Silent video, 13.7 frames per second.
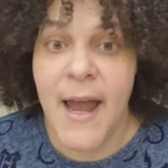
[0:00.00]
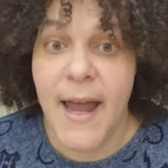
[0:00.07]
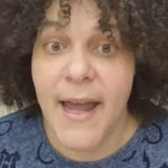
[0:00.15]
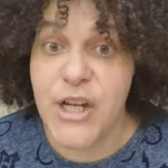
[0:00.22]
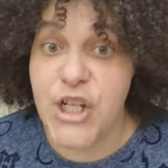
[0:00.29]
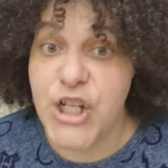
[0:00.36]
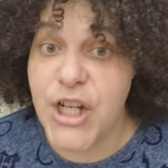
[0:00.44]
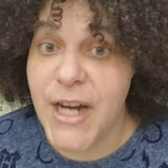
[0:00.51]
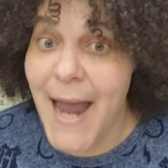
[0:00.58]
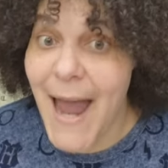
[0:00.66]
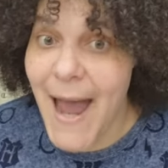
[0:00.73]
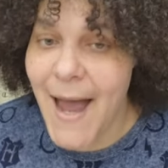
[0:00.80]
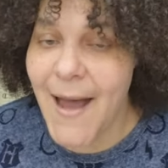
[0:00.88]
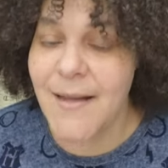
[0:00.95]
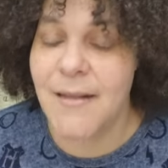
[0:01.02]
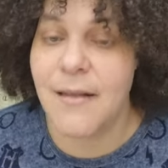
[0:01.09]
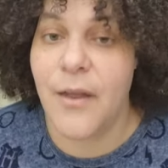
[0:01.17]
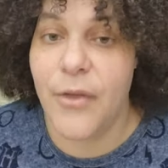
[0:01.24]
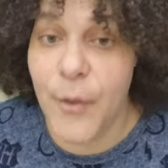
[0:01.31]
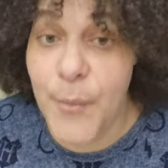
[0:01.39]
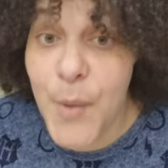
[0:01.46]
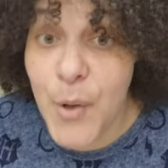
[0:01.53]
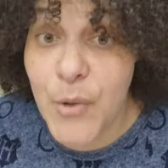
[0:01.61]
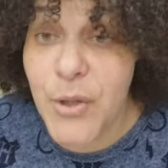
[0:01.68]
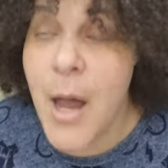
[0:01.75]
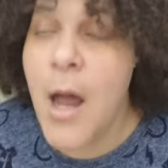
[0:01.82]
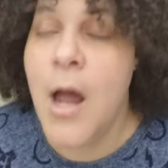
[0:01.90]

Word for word: And she has the most